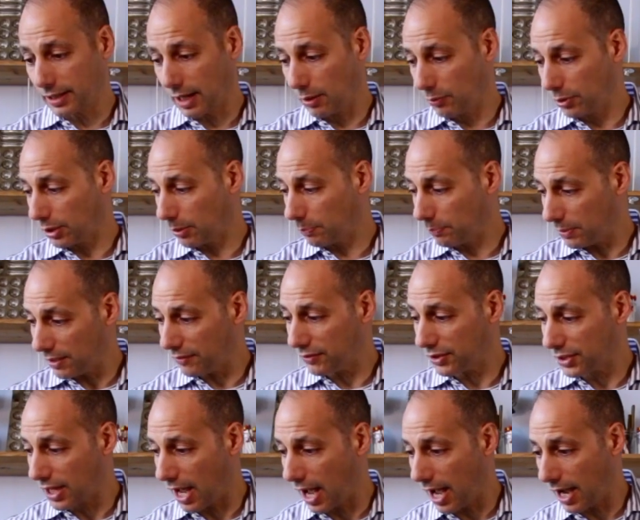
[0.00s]
Now with the beef
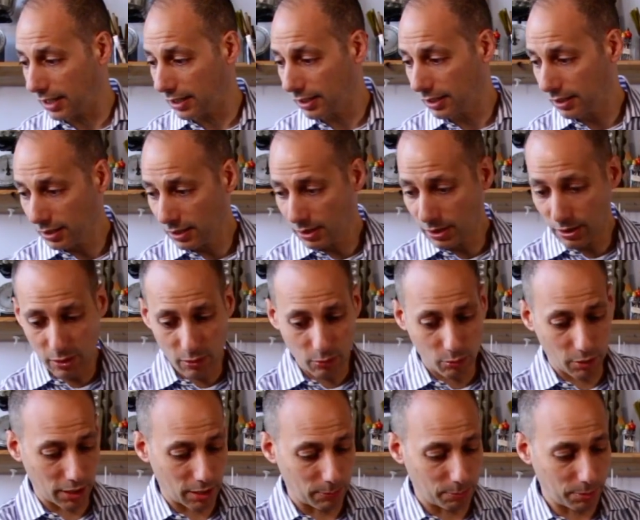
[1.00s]
stock,
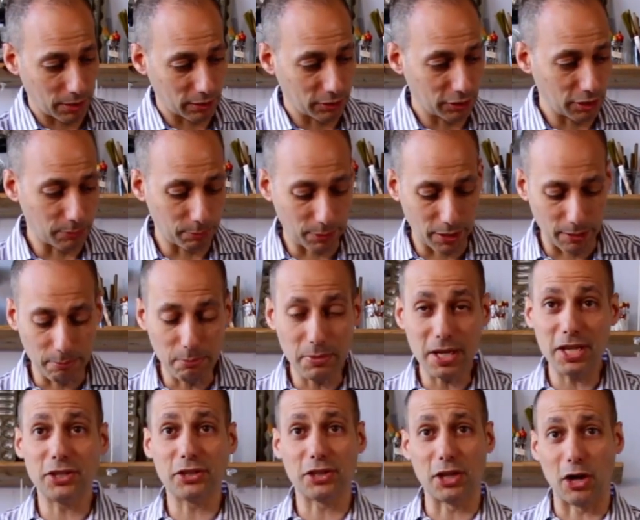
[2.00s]
we're going to put a little bit of
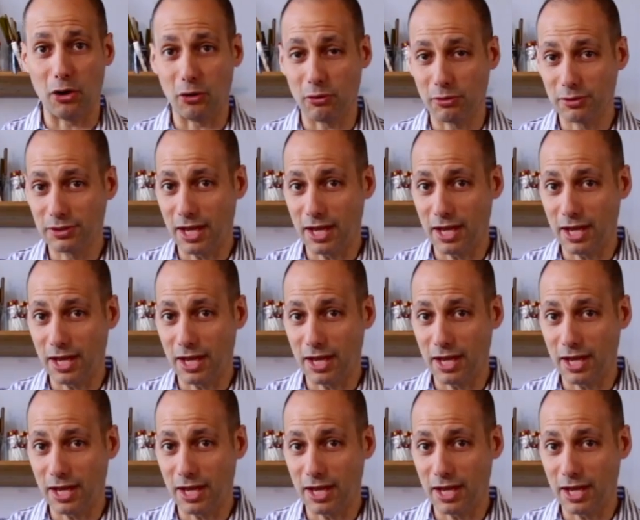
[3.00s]
miso.